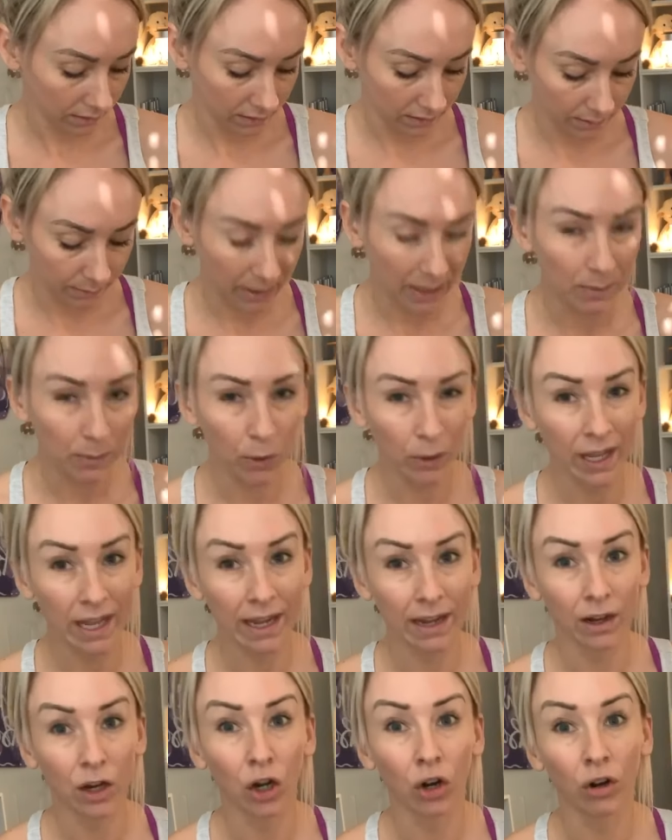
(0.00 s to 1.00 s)
people
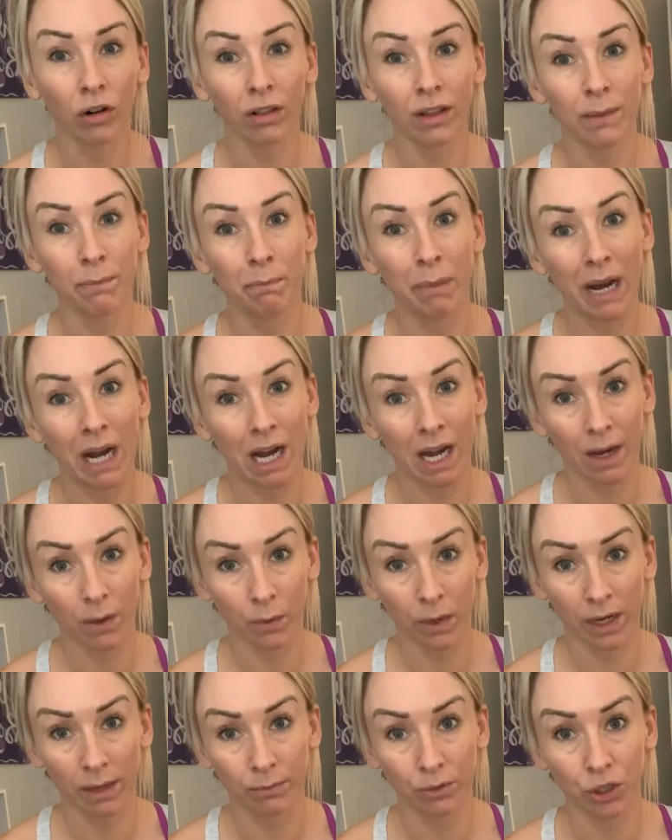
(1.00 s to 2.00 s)
can't currently buy
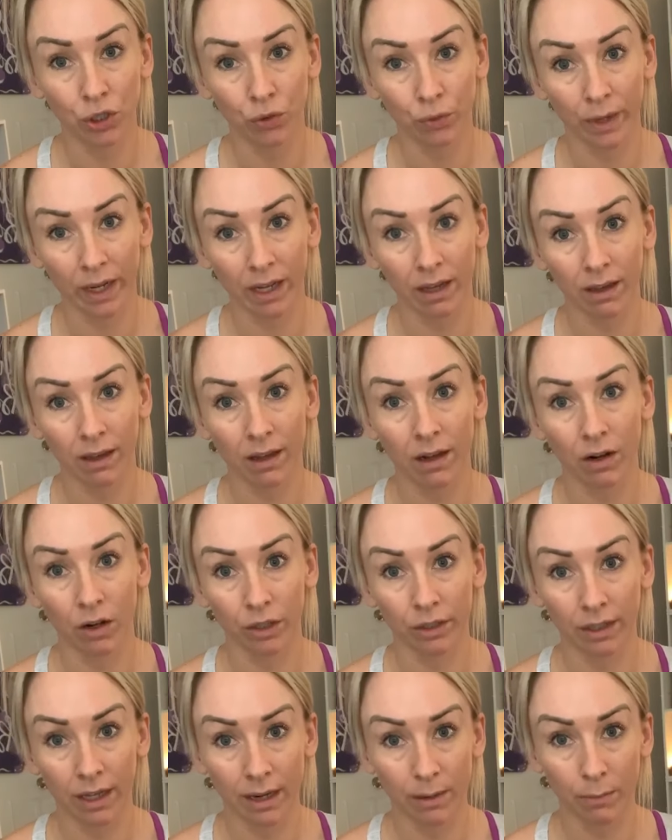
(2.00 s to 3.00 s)
when I'm doing an
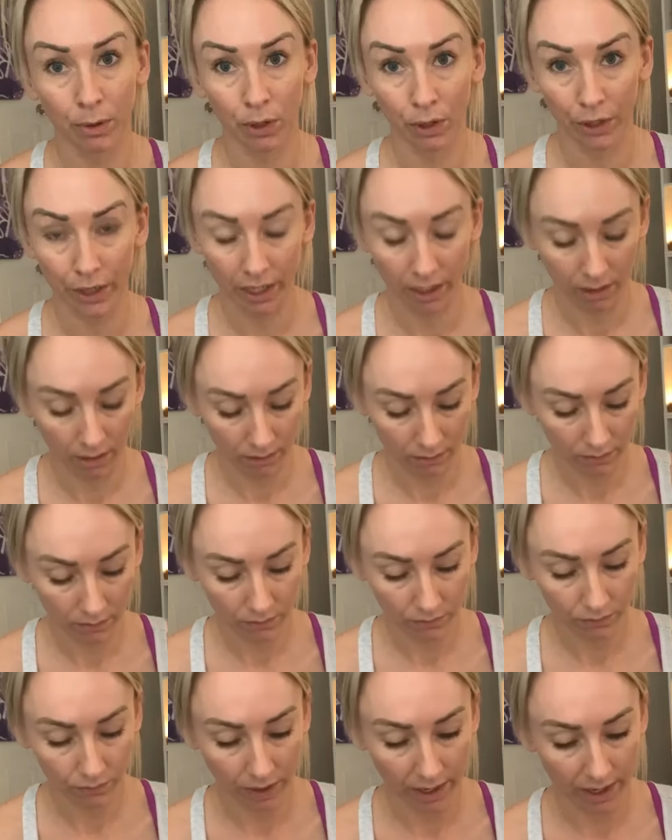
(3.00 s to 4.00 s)
online party,
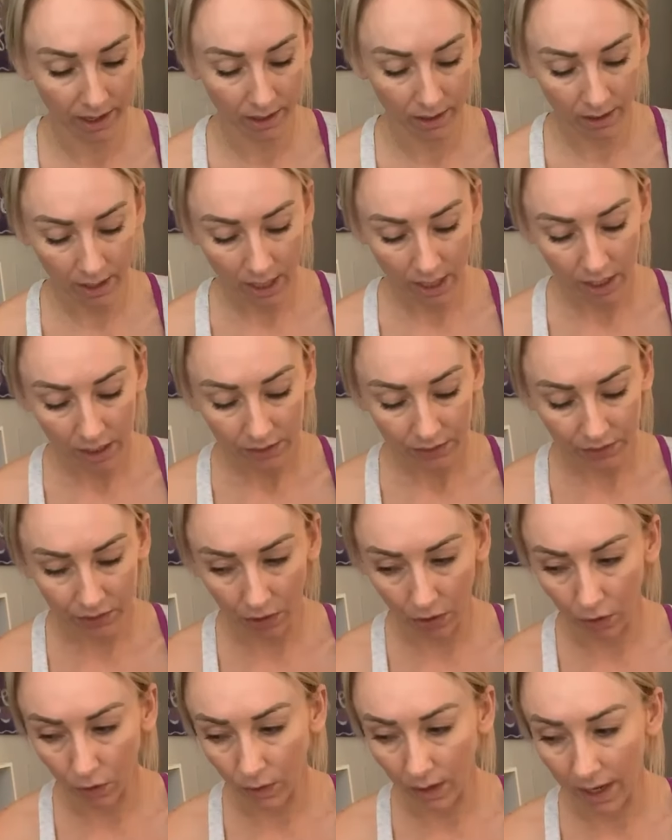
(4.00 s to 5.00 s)
right?
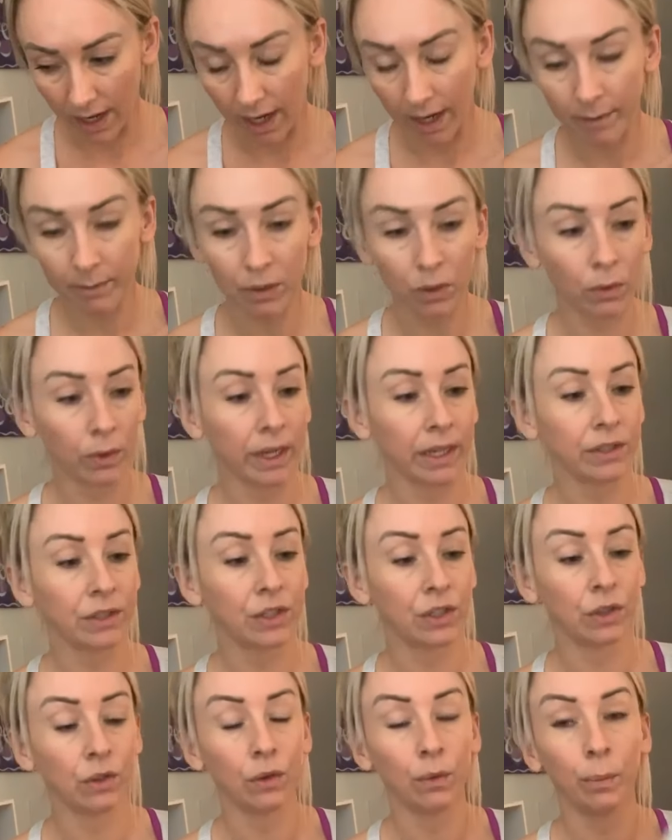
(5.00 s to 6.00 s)
So I'm going
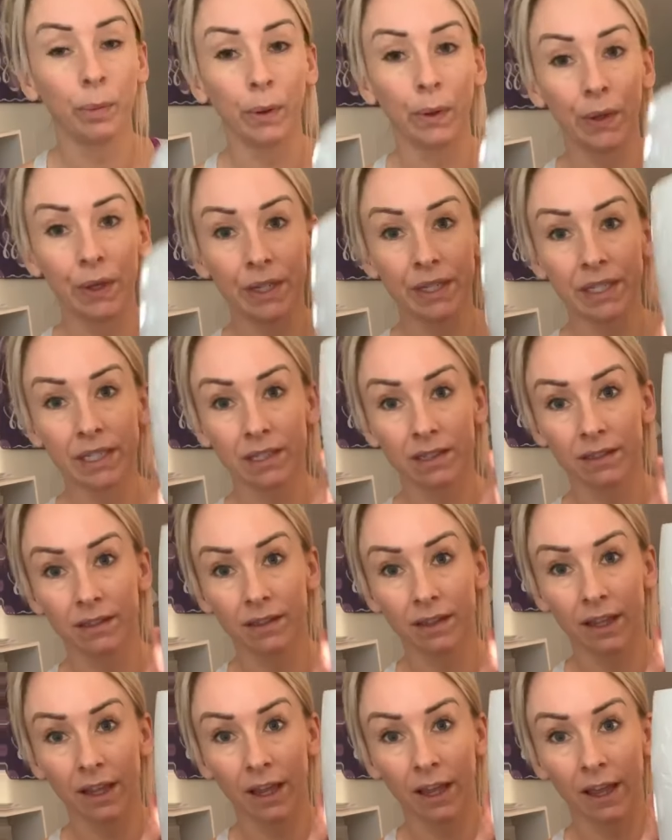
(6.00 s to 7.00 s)
to put
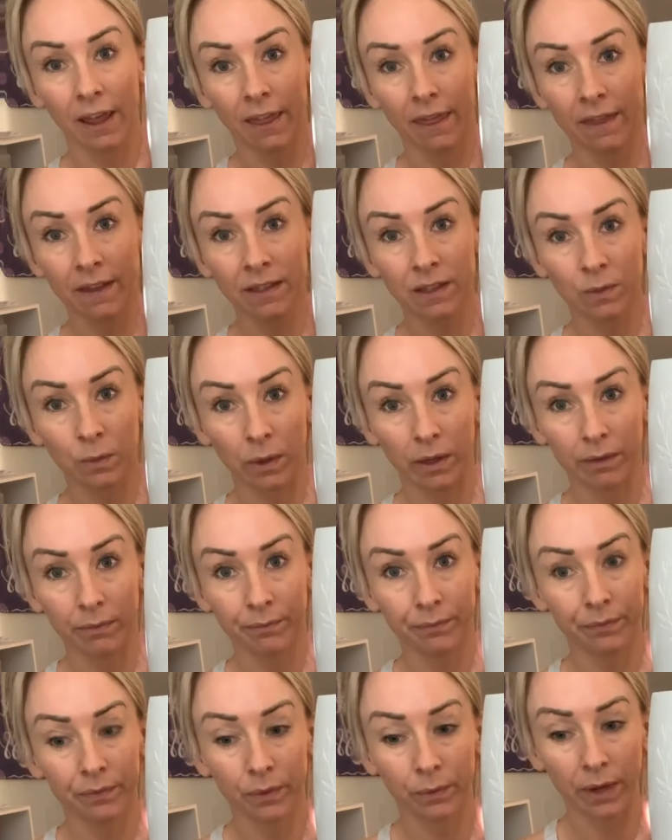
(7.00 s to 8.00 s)
this one
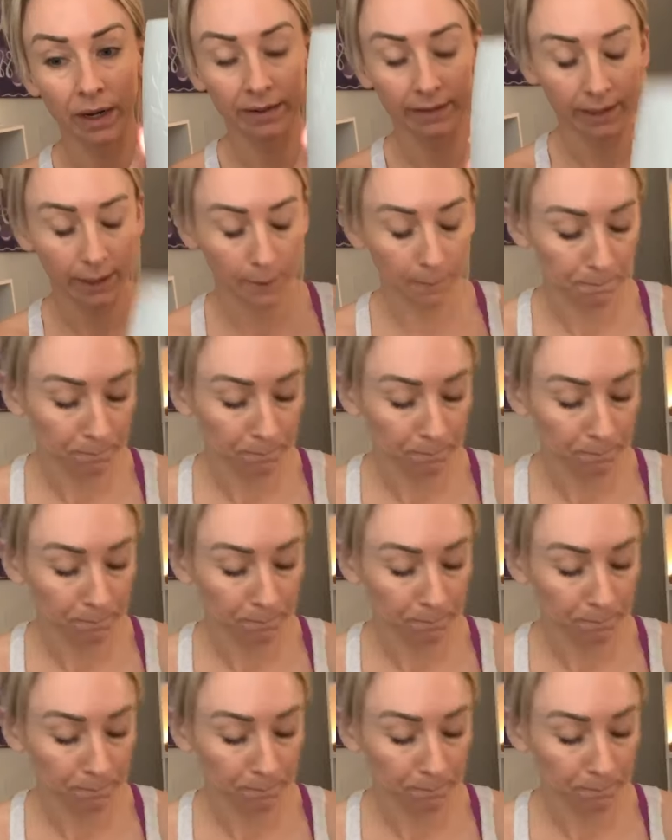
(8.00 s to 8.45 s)
right there.